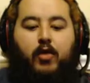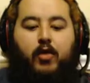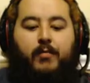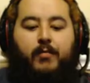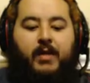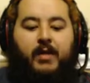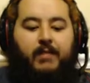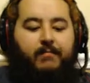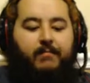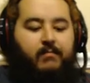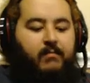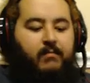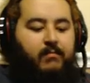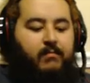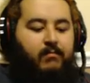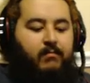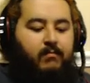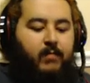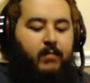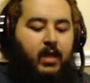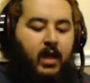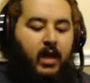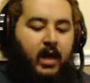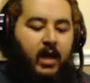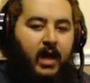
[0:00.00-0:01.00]
me
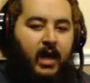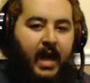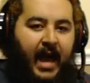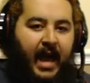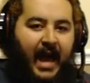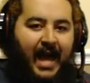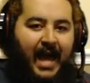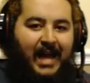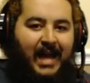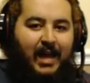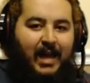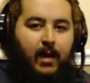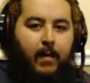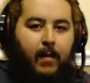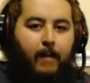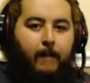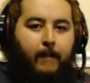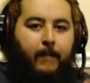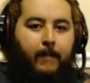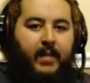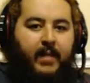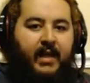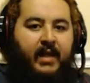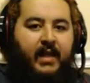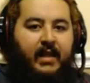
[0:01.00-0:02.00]
at
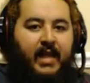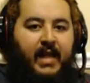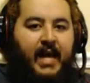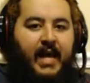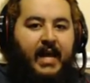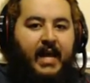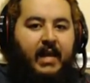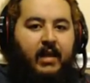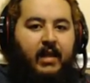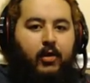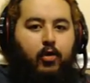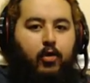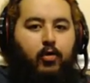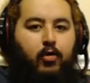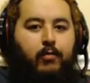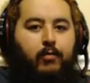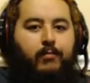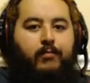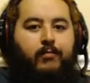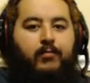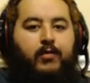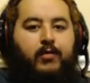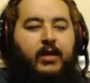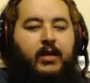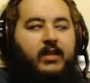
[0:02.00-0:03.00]
Big Lando.
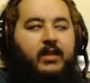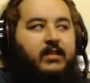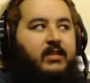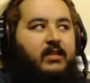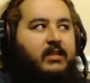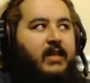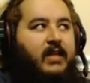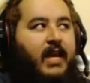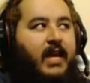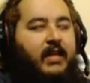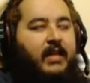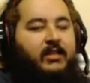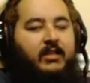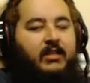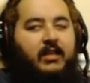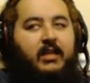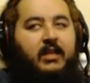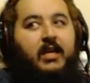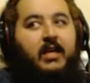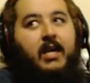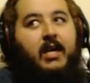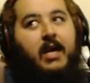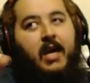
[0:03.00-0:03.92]
It's actually,